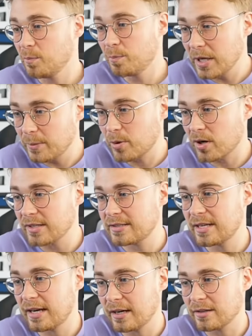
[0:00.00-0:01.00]
big price
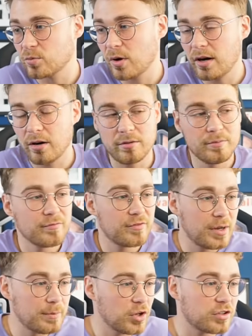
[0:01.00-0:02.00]
tag as well.
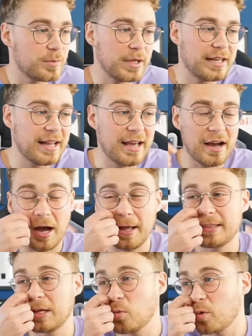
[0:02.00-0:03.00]
For him not to be in there, I
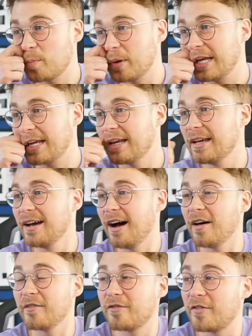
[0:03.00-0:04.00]
think would be
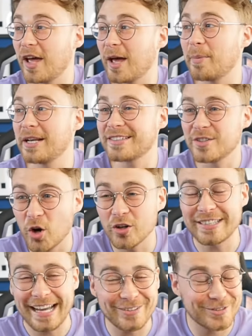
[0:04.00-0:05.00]
unfair. But it's
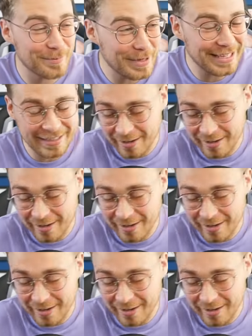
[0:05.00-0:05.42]
not down to me,